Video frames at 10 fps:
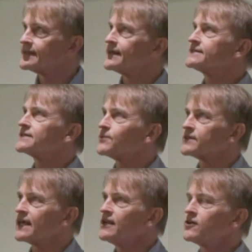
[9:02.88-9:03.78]
this is what
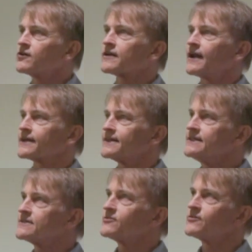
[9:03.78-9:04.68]
they look like.
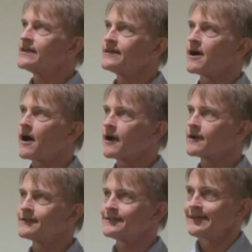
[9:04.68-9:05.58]
These are really
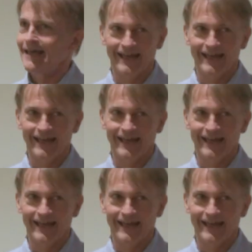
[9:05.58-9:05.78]
ugly,